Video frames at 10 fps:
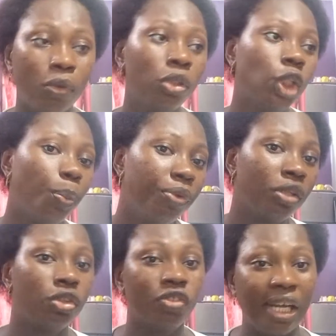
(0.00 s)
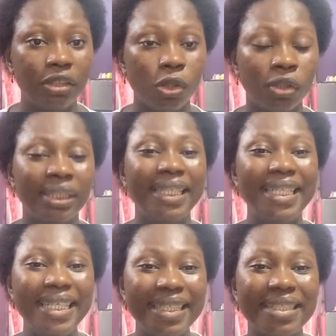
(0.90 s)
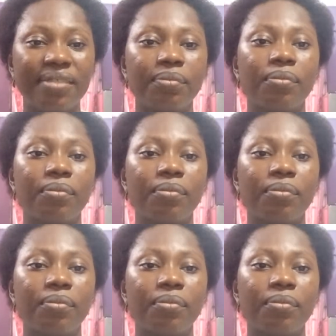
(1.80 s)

or topic to write on is